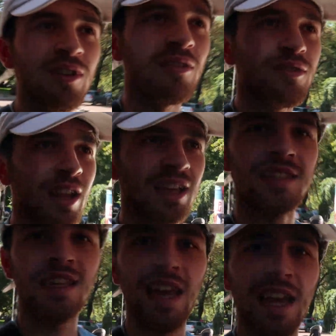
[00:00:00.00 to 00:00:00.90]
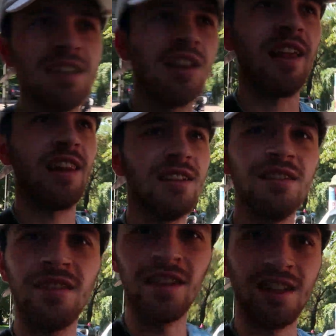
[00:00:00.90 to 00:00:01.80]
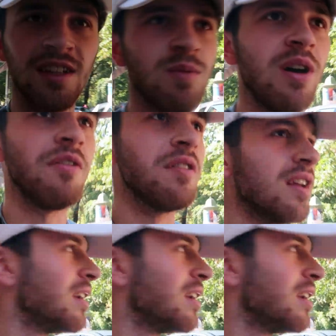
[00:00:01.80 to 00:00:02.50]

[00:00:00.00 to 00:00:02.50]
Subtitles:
you go to like cities, like London does it as well,